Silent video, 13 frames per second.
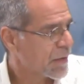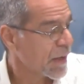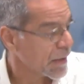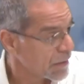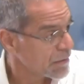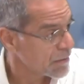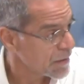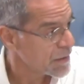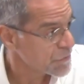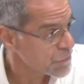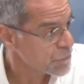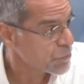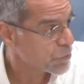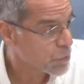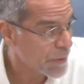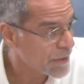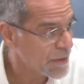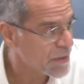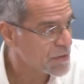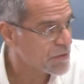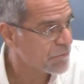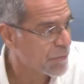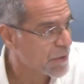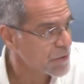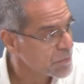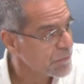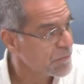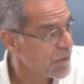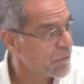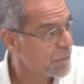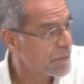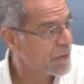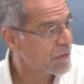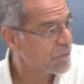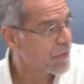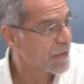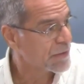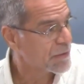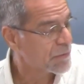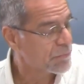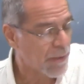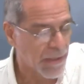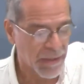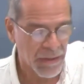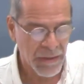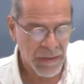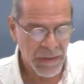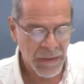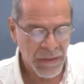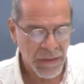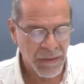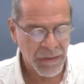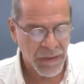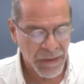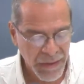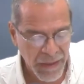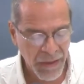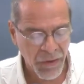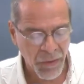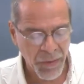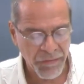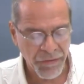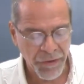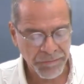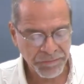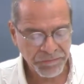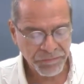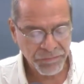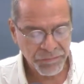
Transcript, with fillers: And it's true. 20 years have passed, we've never been invited back. Today, however,